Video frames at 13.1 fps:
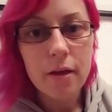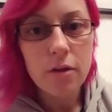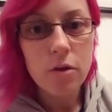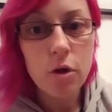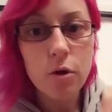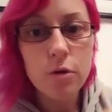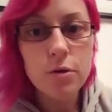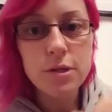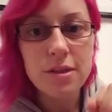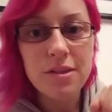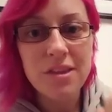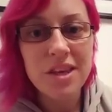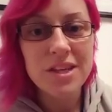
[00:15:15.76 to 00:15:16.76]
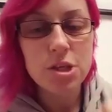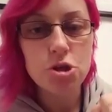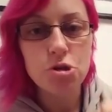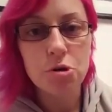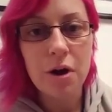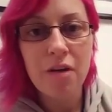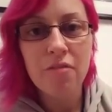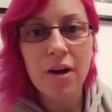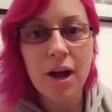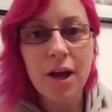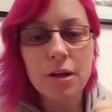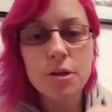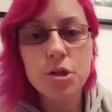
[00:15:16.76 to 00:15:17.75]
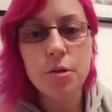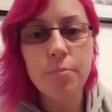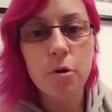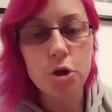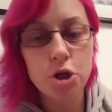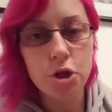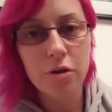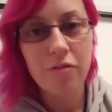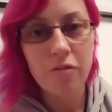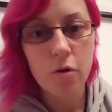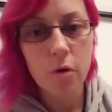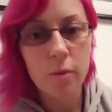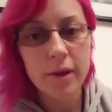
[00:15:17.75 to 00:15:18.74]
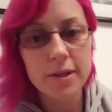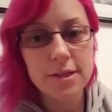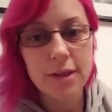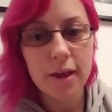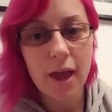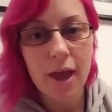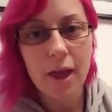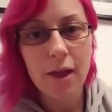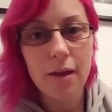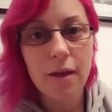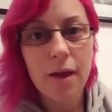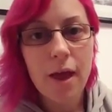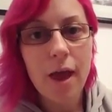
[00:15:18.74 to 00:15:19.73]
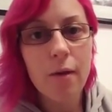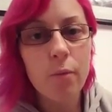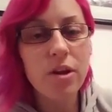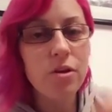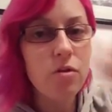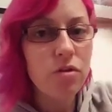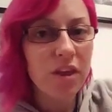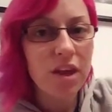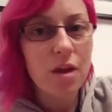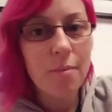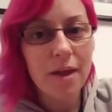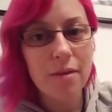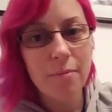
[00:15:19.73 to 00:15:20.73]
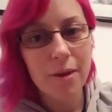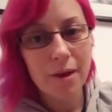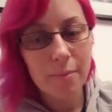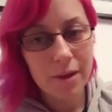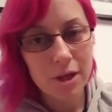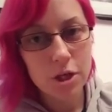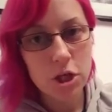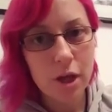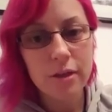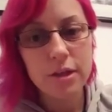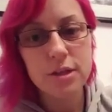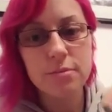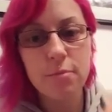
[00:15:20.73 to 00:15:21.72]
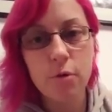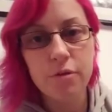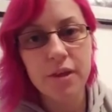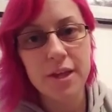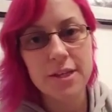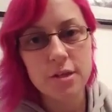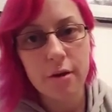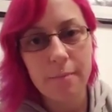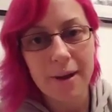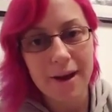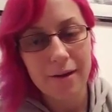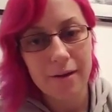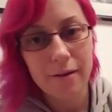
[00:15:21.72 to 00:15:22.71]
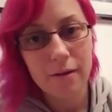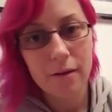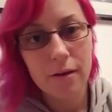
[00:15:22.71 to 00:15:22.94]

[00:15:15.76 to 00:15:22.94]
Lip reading: use this driver to push you forwards, okay? And when you think about the bigger picture, the small things don't matter.